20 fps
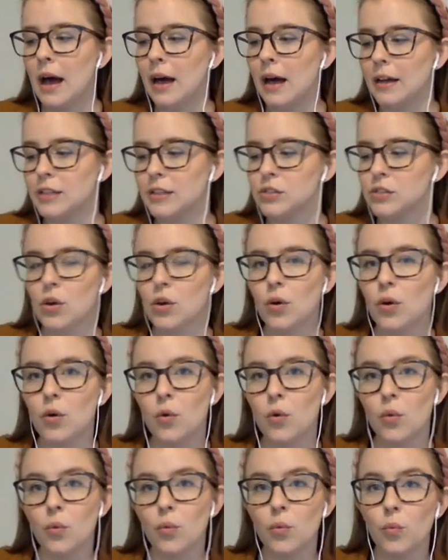
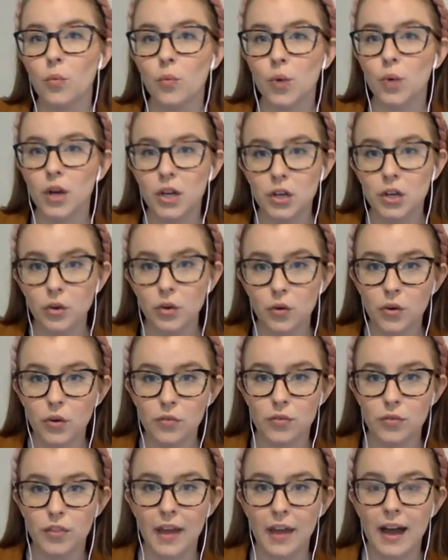So we're going to go
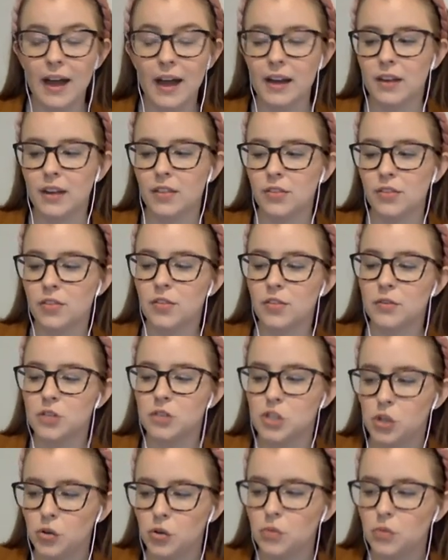over that. The
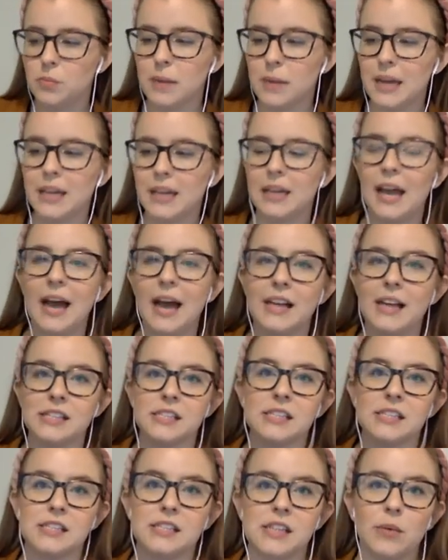two main
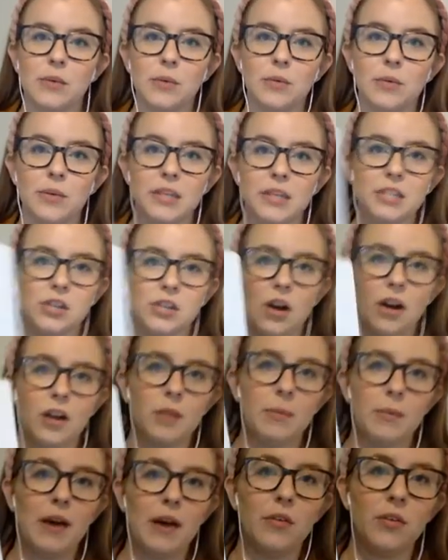gases that we really talk
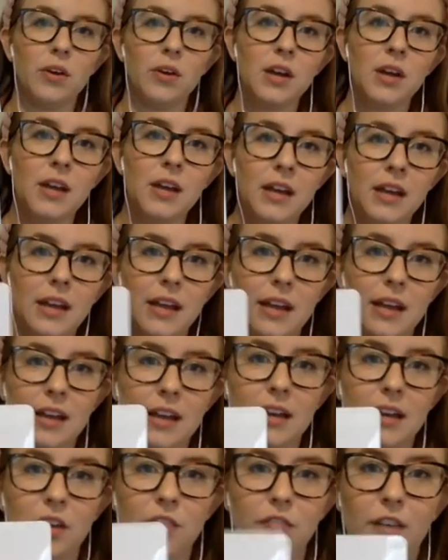about
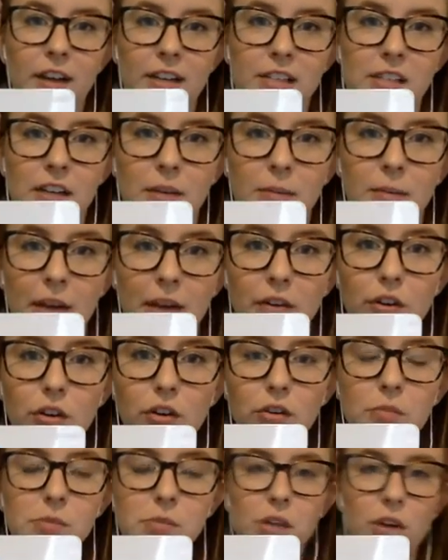in affecting
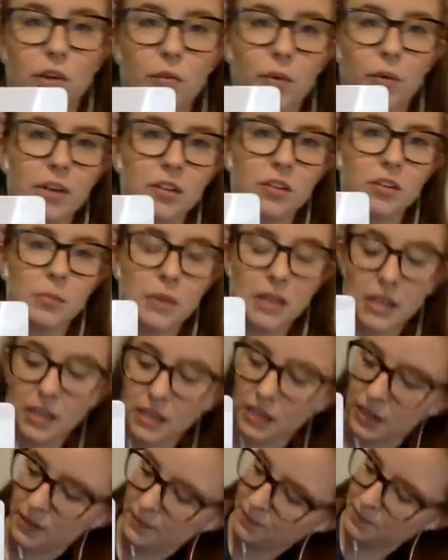microbes are going to be